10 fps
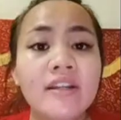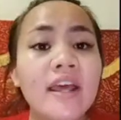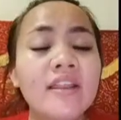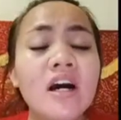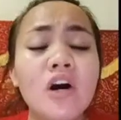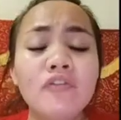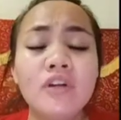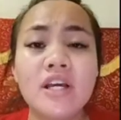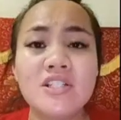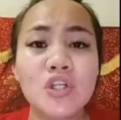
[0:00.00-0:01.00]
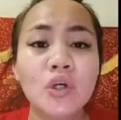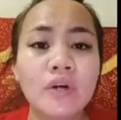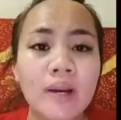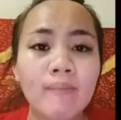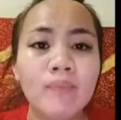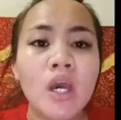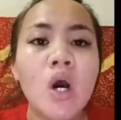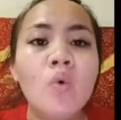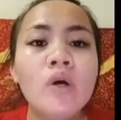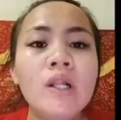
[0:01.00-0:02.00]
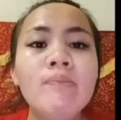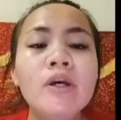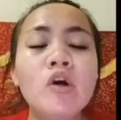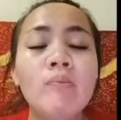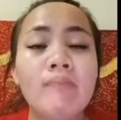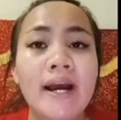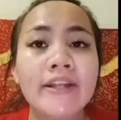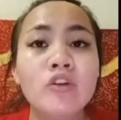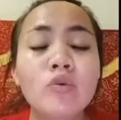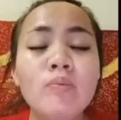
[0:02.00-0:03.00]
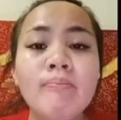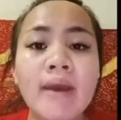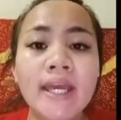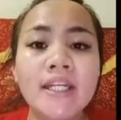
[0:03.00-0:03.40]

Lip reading: data of the histogram will be combined to make